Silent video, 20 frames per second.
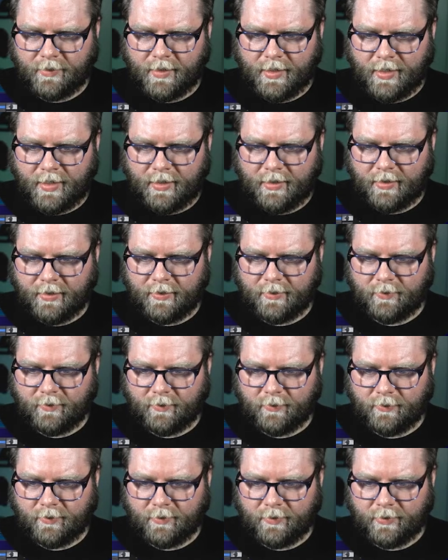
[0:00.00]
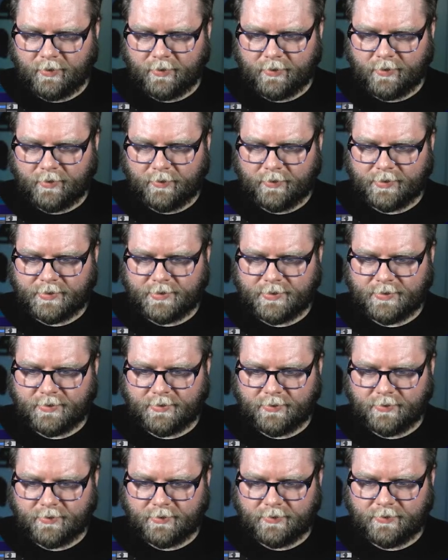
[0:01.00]
And we're going
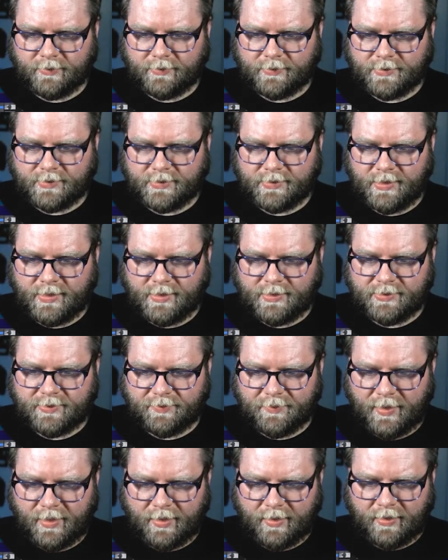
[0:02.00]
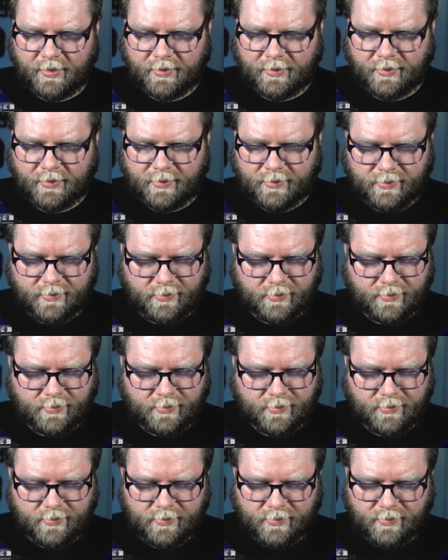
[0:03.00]
to chmod
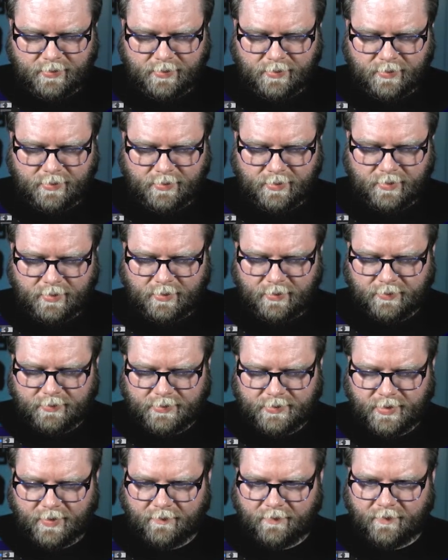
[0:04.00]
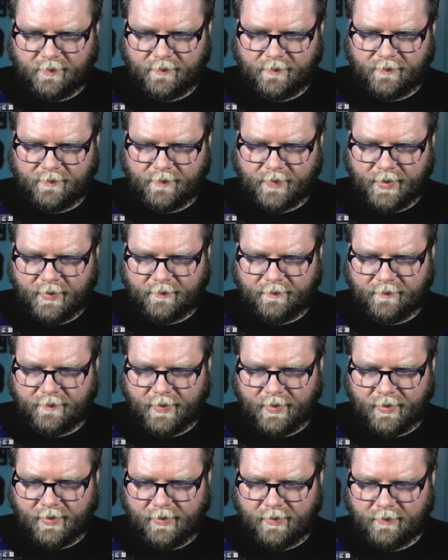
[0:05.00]

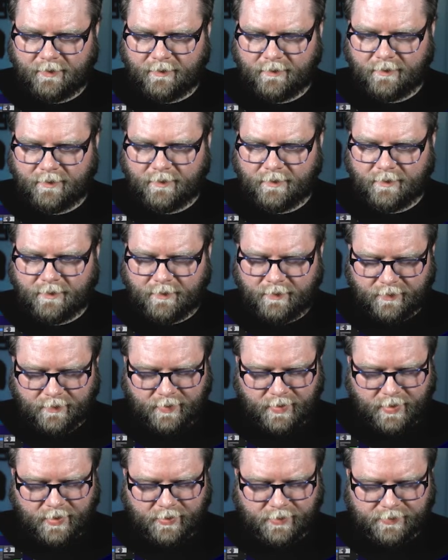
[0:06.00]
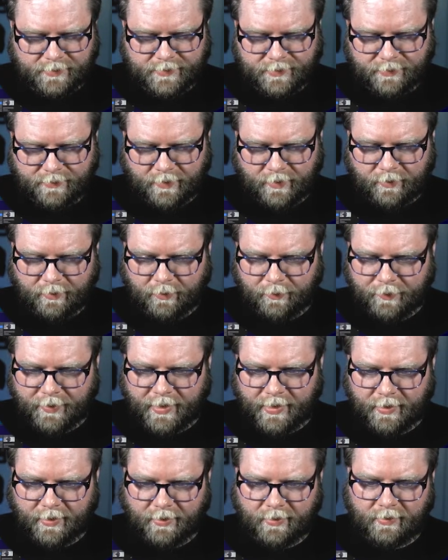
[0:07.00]
755 that user local
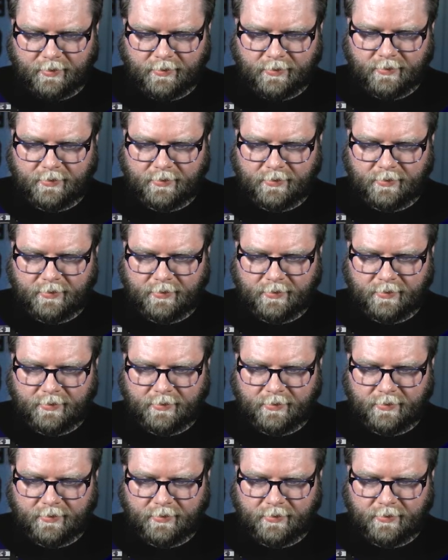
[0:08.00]
bin.